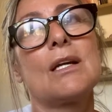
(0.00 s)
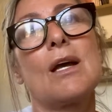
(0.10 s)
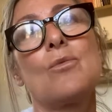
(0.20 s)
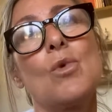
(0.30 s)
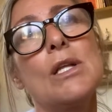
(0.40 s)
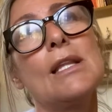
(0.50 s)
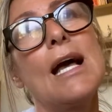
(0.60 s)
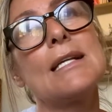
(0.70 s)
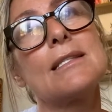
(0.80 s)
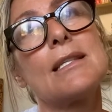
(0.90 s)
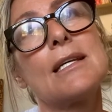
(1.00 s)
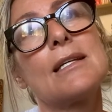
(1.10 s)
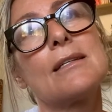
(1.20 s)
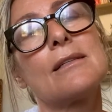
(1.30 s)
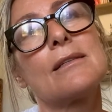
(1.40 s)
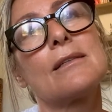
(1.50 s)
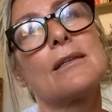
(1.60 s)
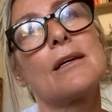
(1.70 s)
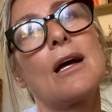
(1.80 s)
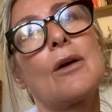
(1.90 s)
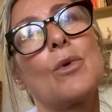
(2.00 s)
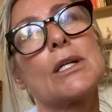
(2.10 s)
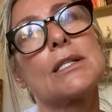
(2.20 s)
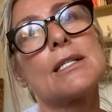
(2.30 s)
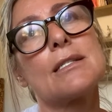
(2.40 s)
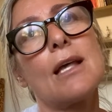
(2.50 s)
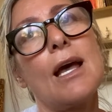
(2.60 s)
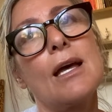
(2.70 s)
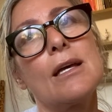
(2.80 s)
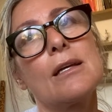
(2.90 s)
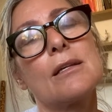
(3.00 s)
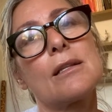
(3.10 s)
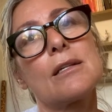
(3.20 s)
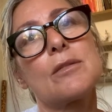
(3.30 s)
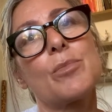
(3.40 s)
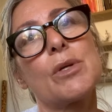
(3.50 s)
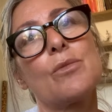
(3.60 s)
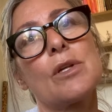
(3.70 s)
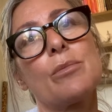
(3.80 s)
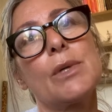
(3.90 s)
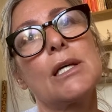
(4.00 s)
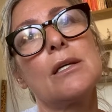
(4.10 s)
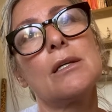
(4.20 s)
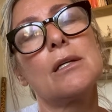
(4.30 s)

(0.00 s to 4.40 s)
And one last thing I want to say that's been with me